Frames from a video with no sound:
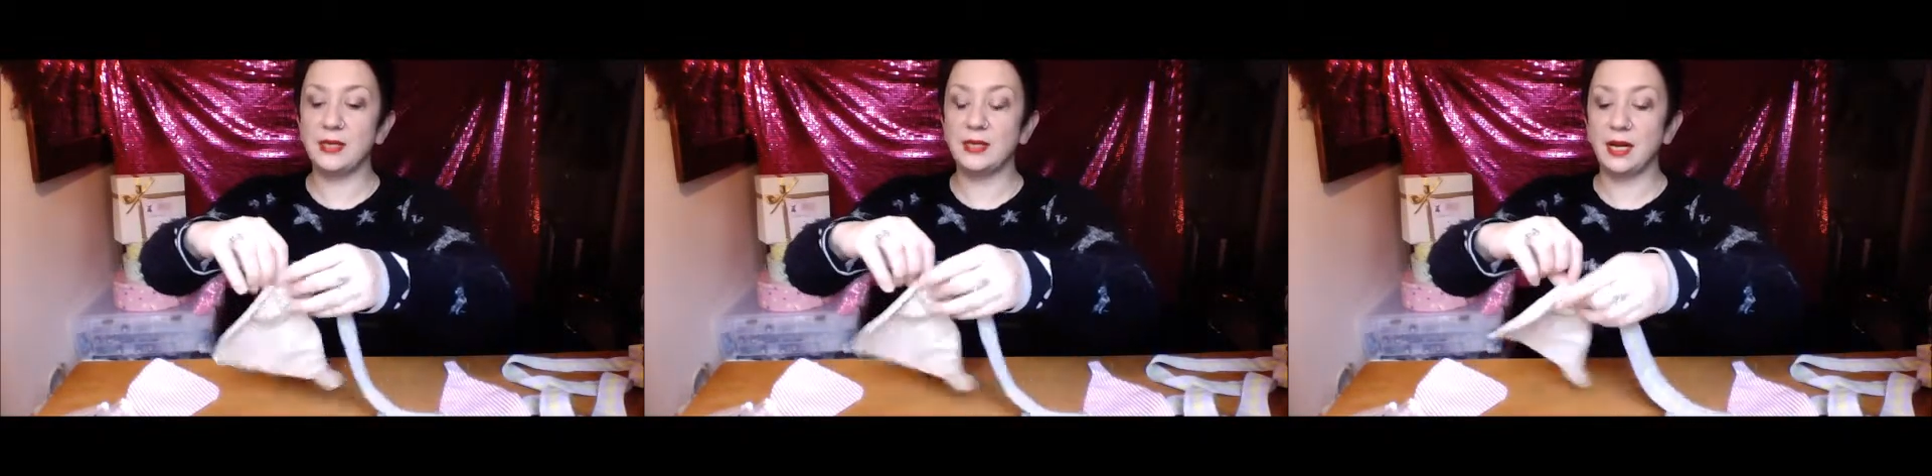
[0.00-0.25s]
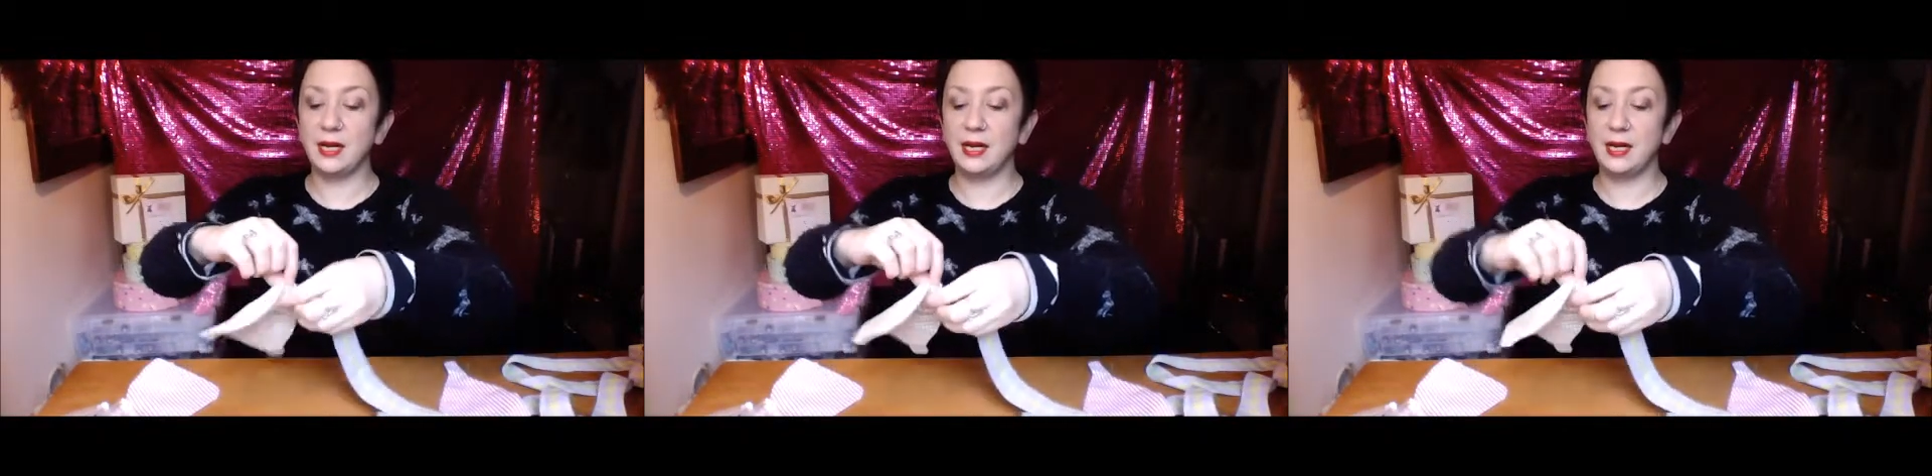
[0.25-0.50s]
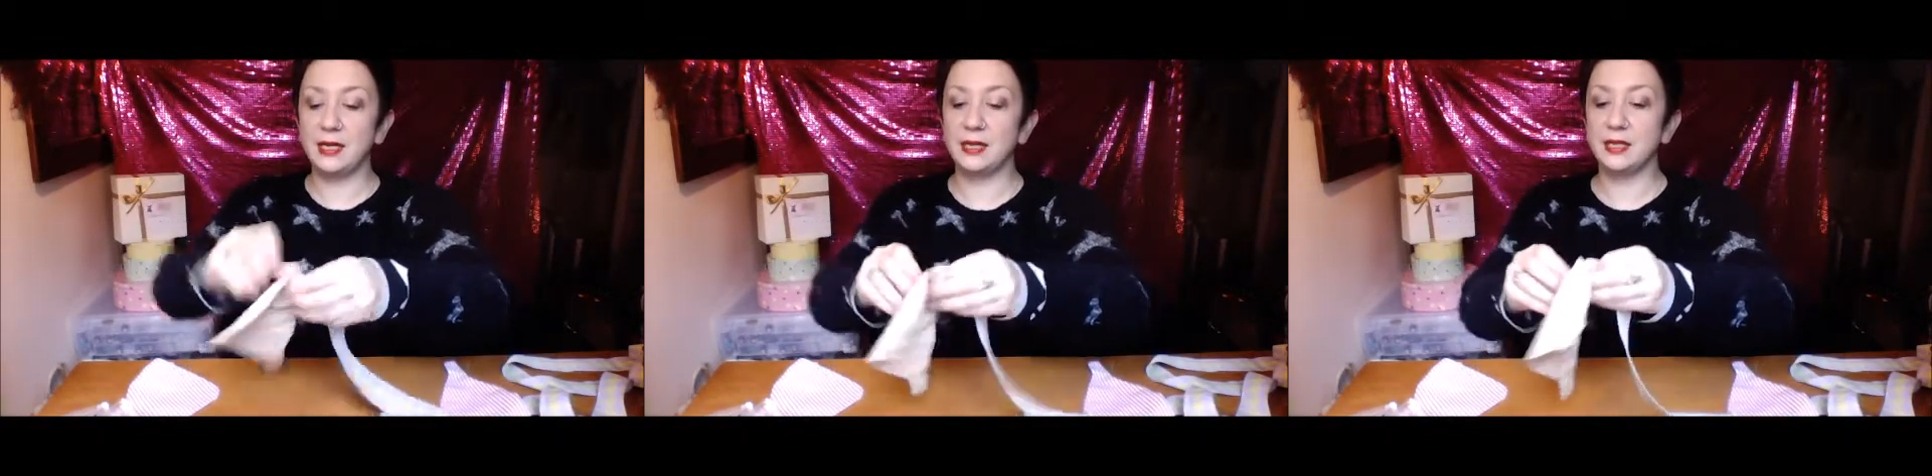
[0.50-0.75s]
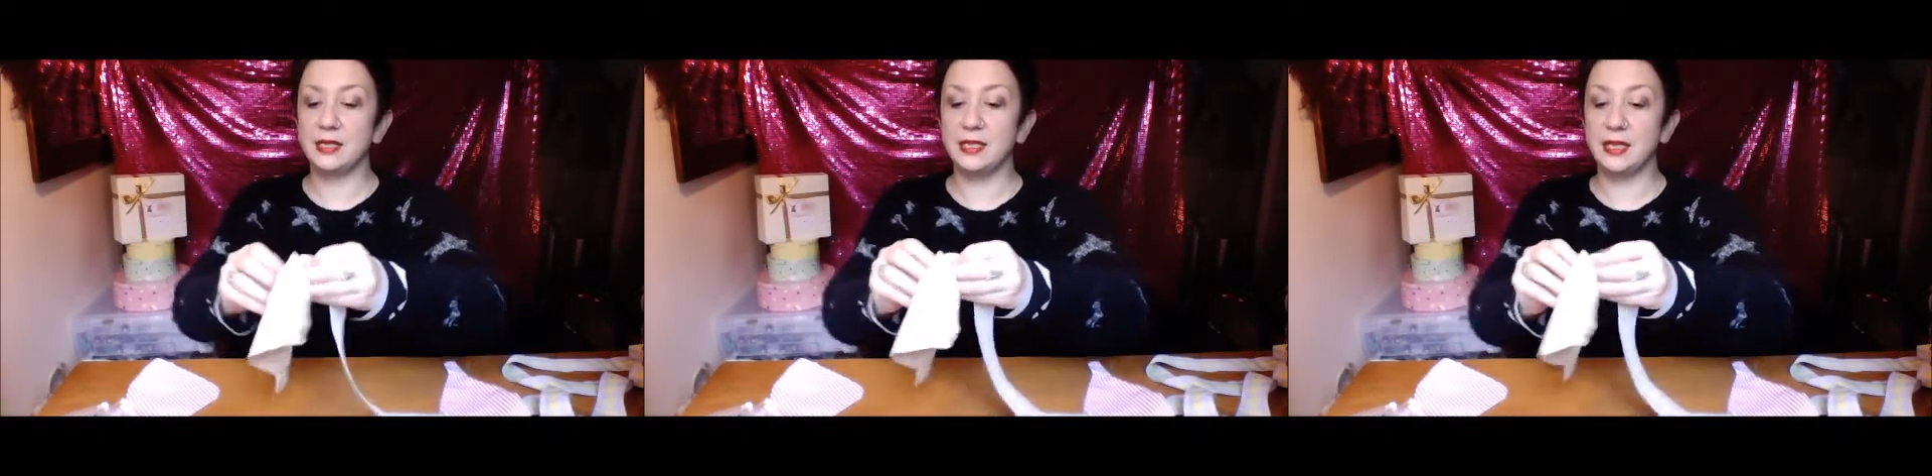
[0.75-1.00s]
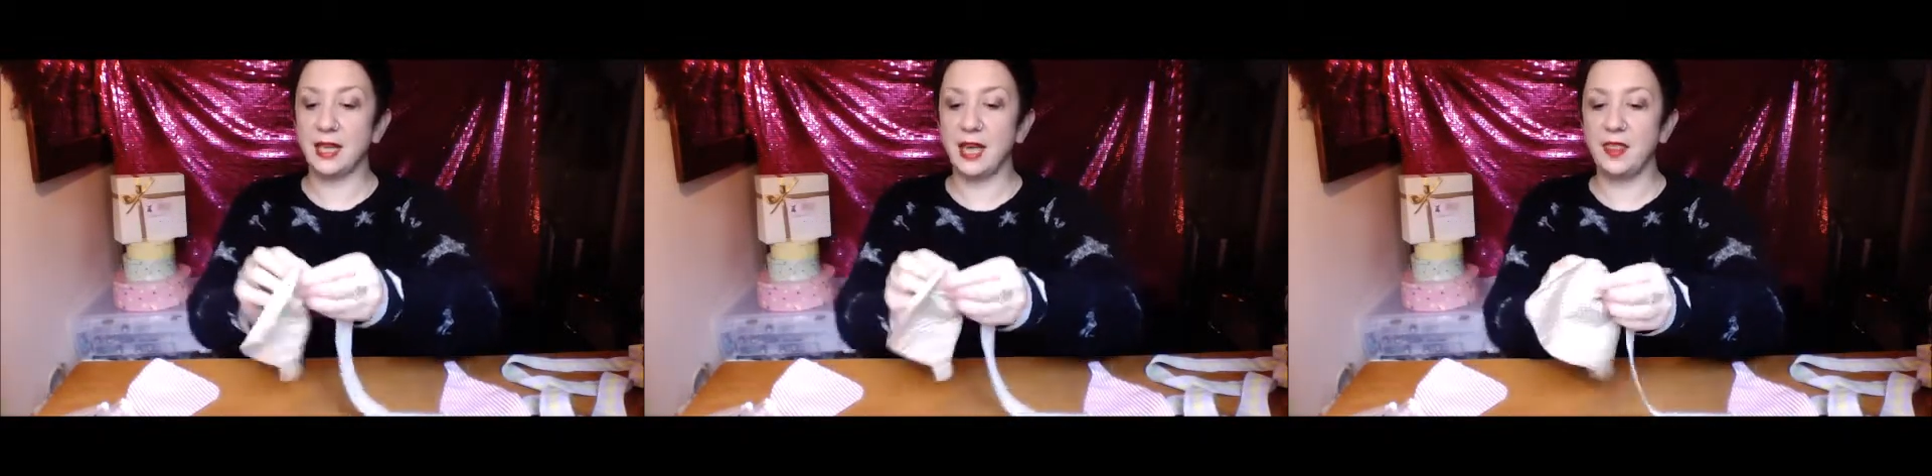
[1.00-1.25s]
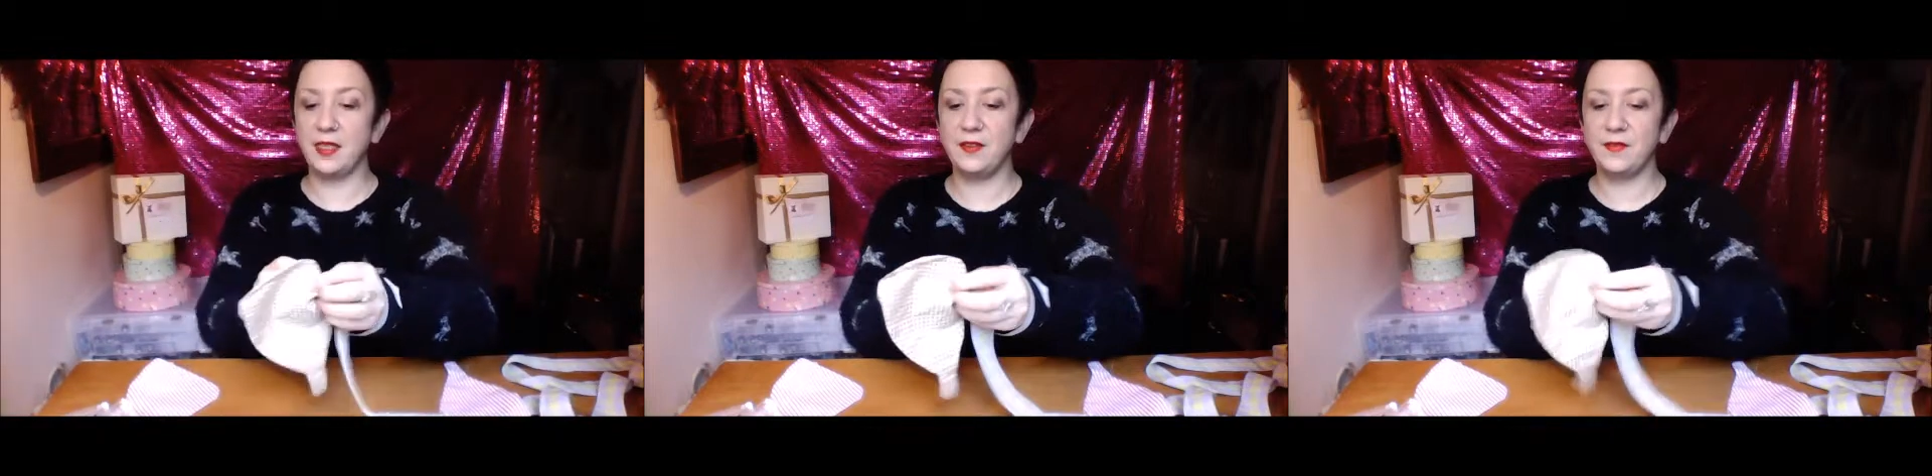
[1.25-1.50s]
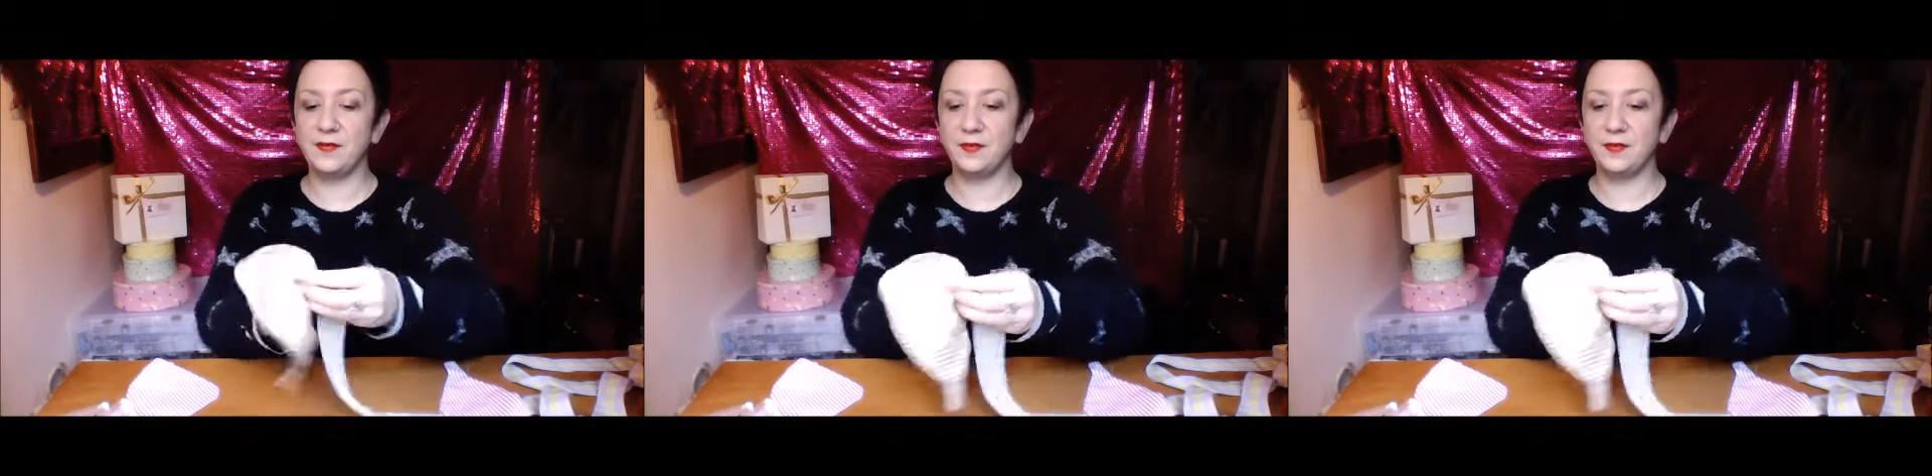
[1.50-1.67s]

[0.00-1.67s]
side to the other,